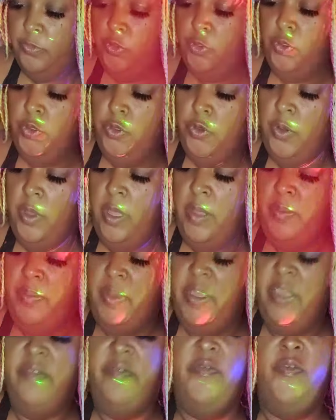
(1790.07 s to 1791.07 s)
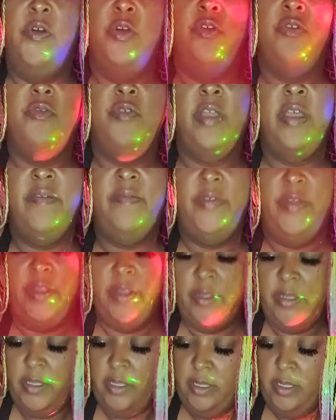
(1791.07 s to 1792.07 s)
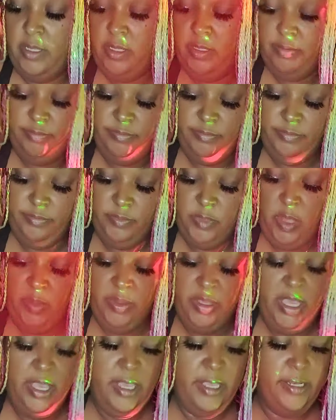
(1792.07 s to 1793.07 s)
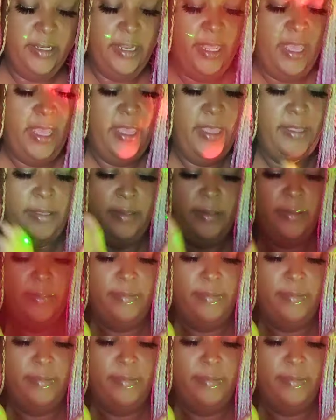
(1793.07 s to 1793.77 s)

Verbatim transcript: You and me forever. I'm getting that